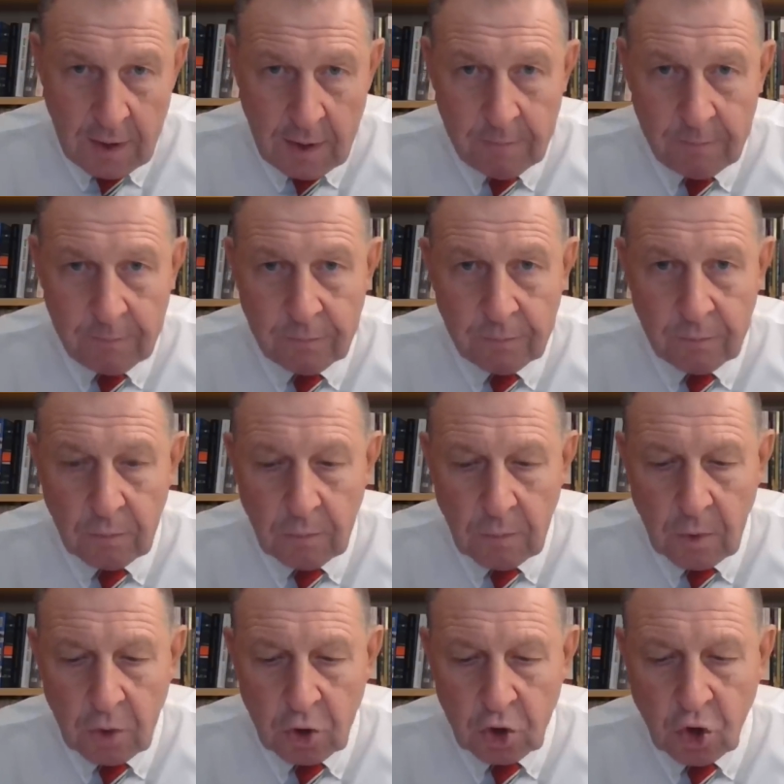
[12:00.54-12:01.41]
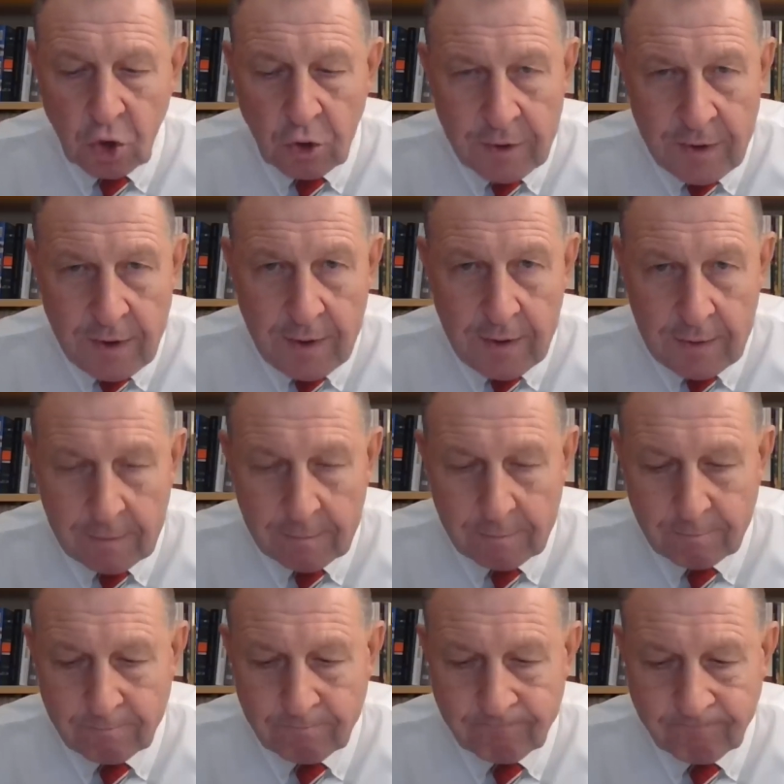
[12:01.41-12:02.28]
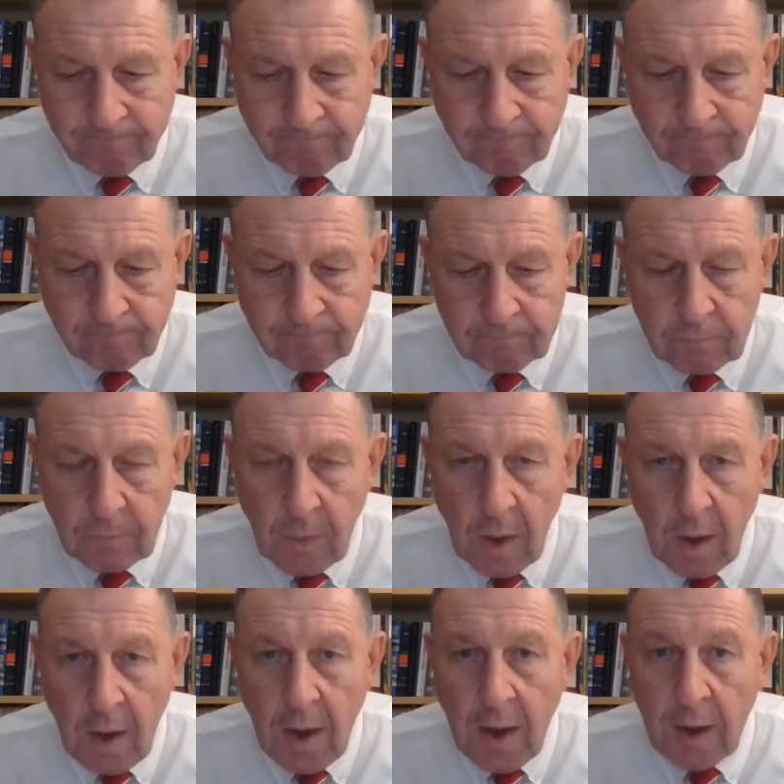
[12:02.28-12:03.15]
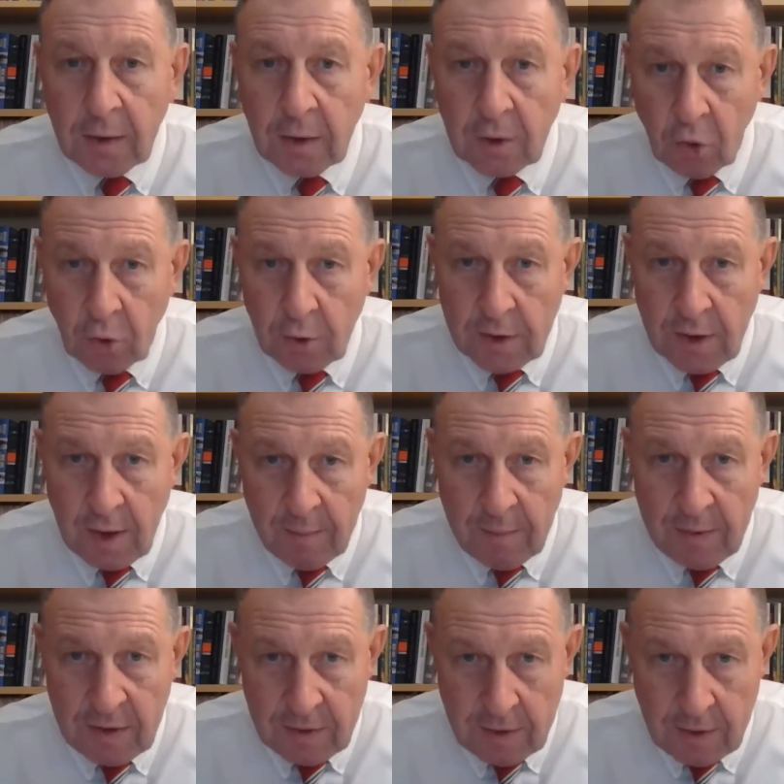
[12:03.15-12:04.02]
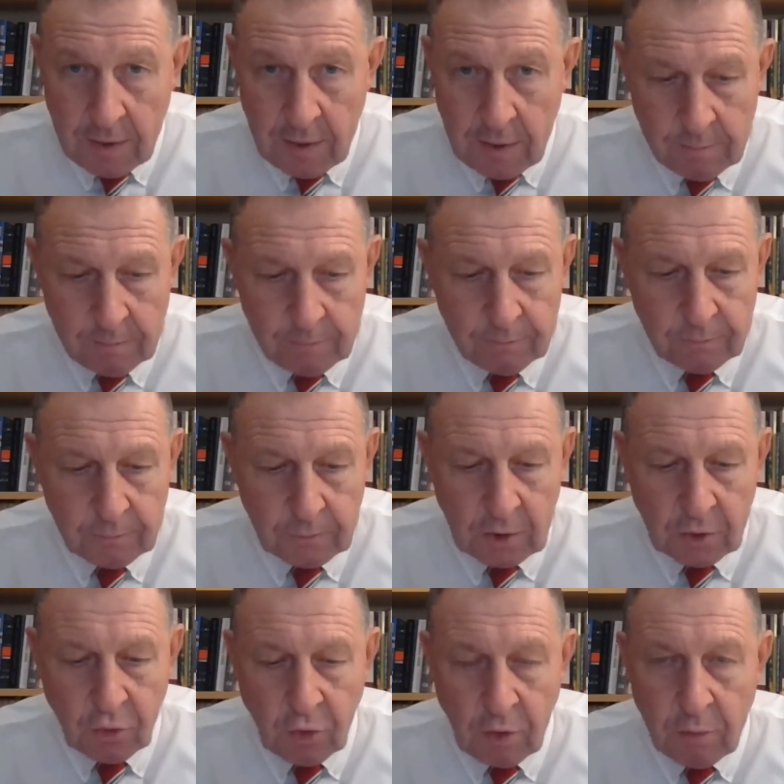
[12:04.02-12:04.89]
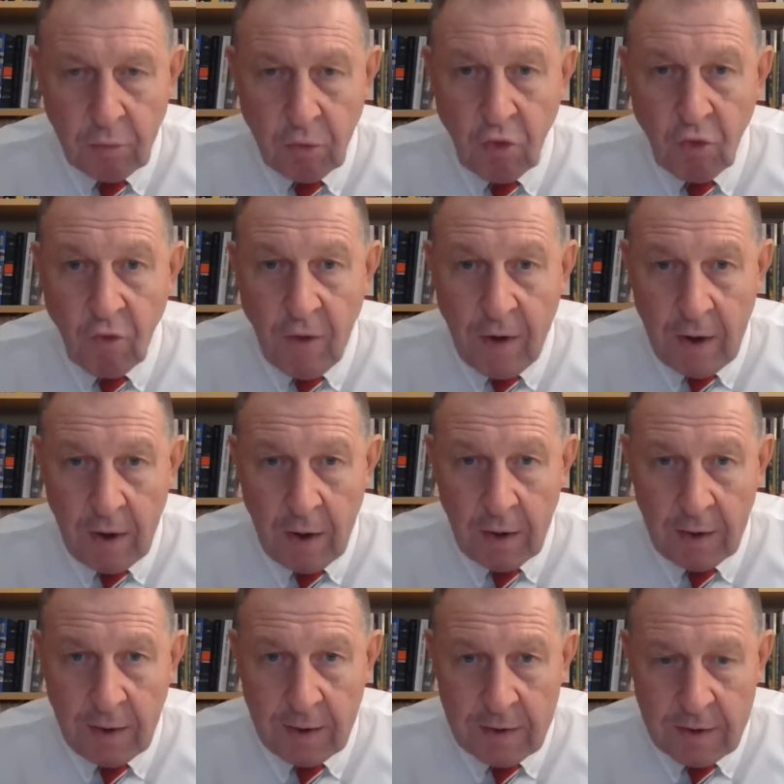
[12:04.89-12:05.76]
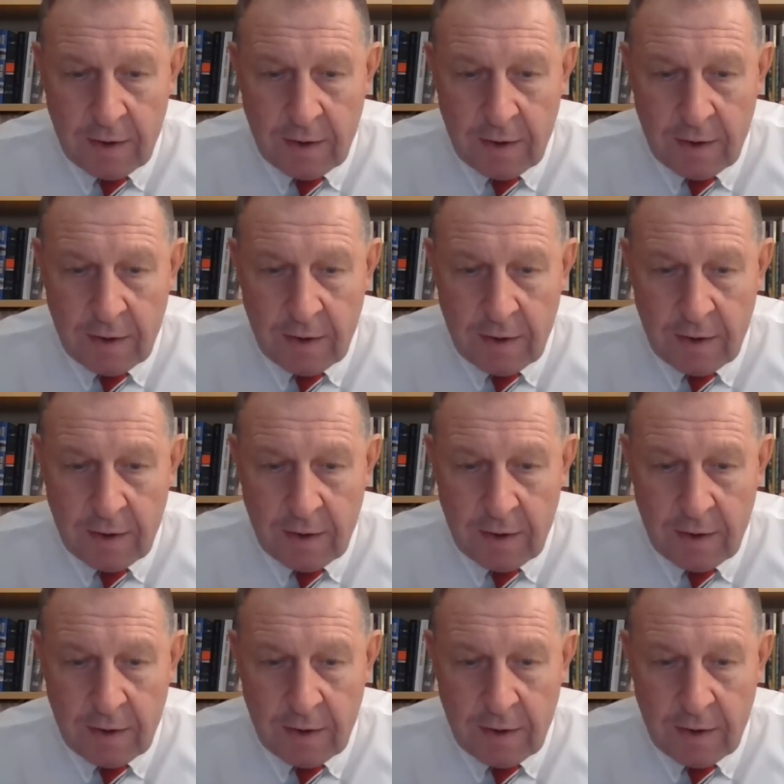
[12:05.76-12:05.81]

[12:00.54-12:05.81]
the terrorist attack on Israeli citizens on October 1st was just another such an incident.